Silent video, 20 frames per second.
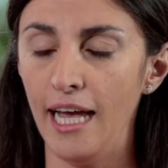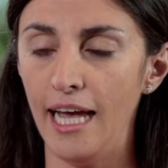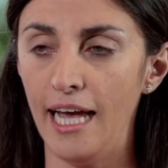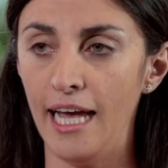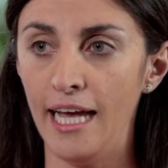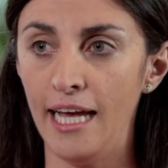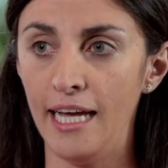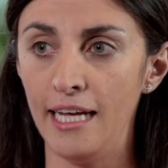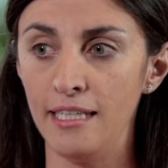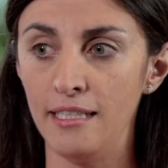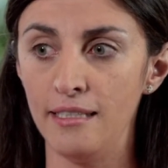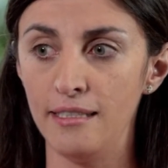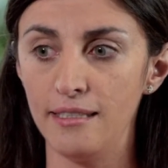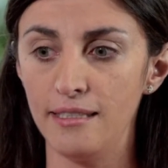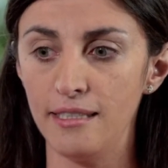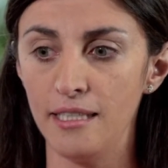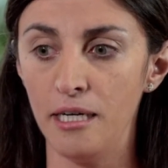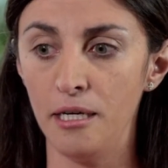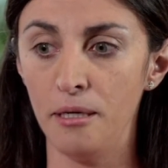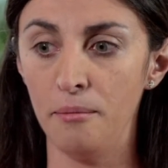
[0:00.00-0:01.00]

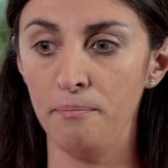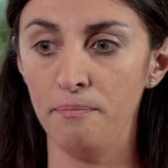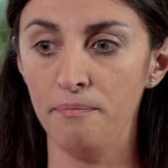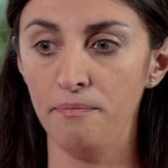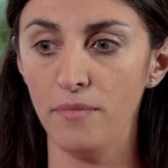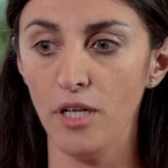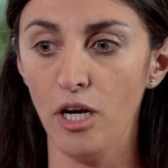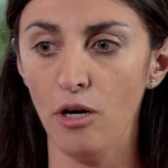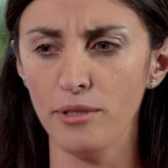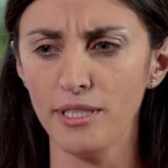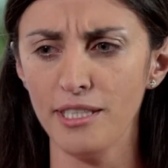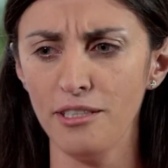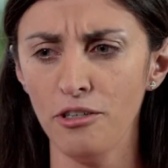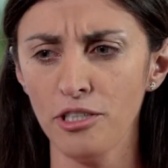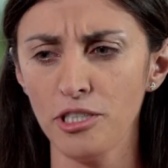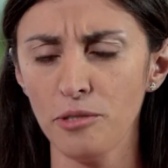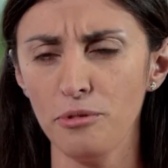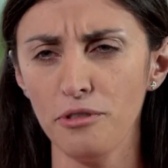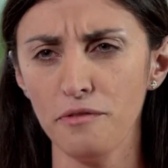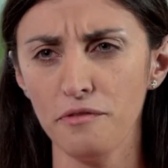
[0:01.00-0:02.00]
And I was in
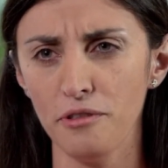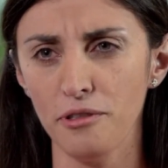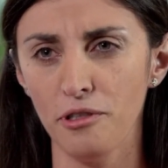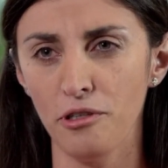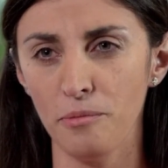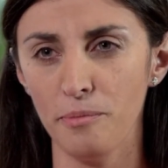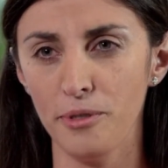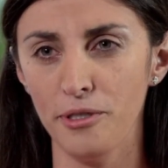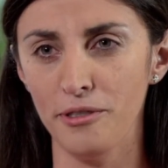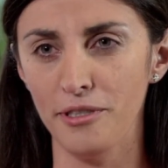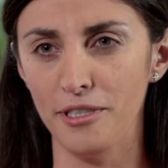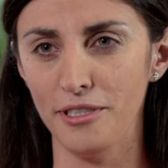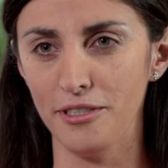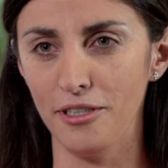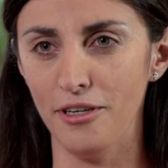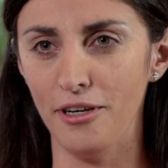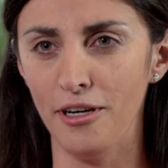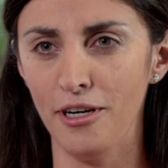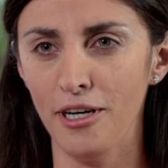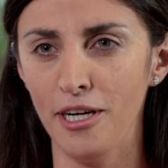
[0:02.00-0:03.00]
hospital for a long period of
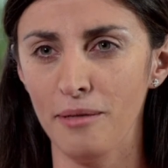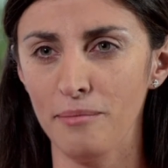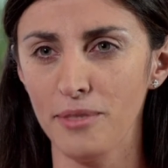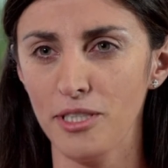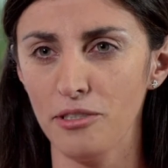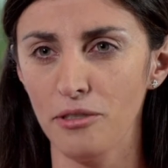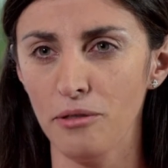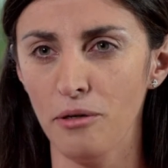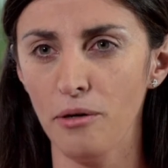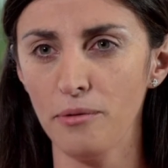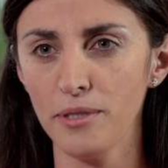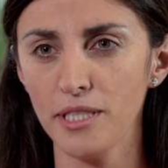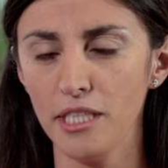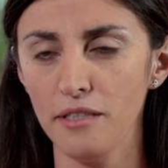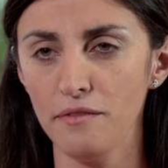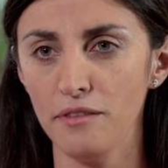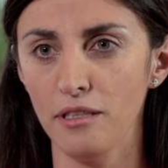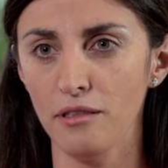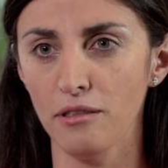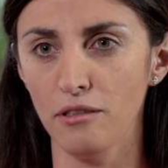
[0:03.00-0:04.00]
time, so I was
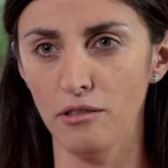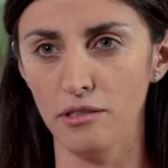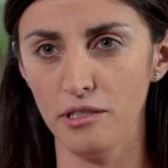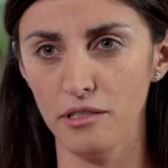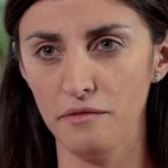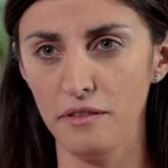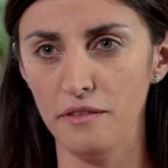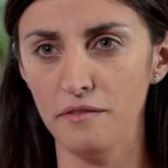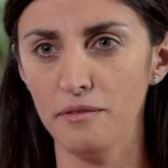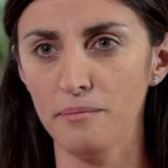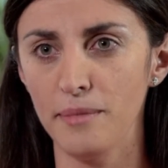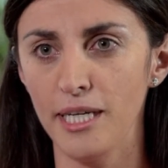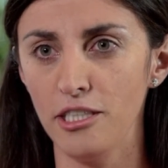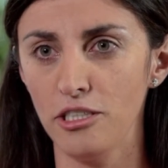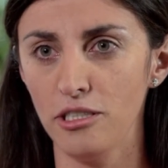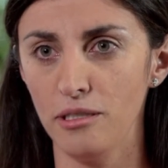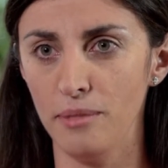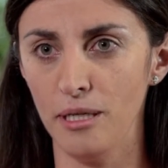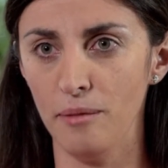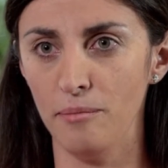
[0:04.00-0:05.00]
given lots of
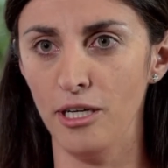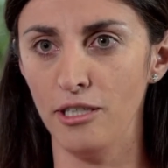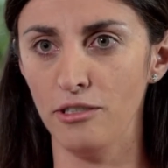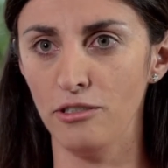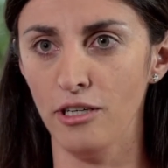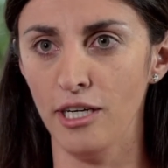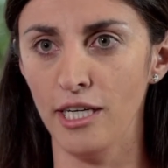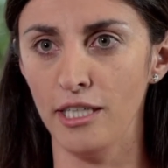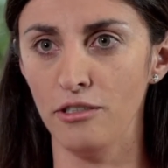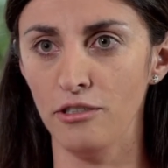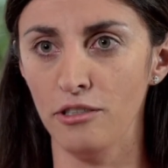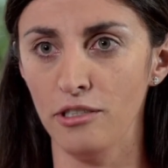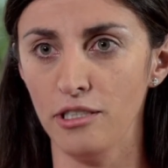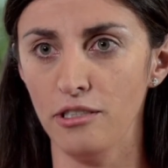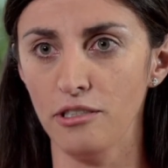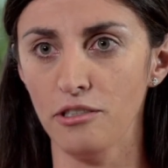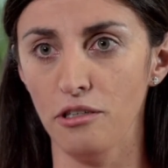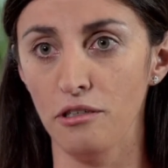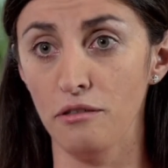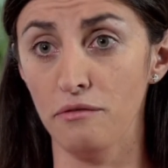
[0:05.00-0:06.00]
information about my
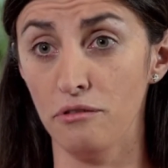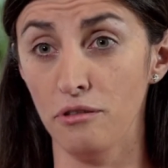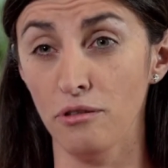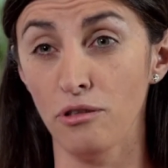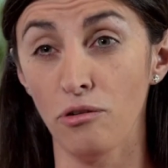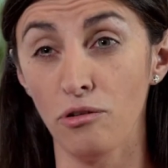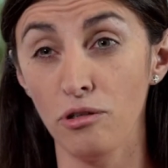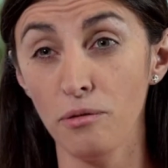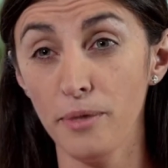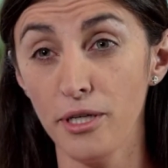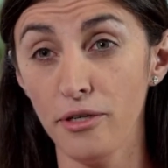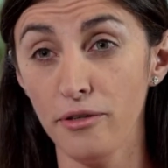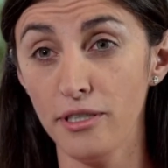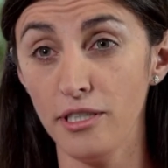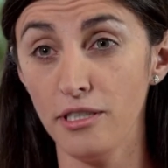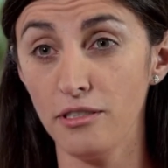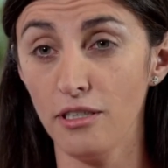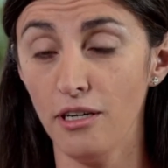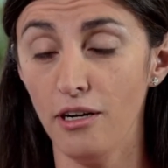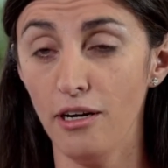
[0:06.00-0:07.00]
diagnosis over a long period
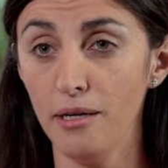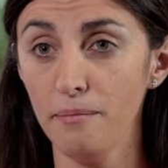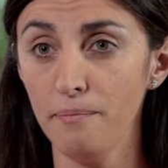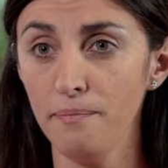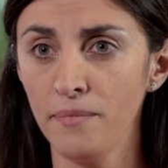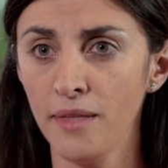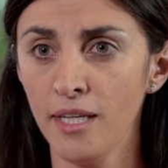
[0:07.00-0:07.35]
of time.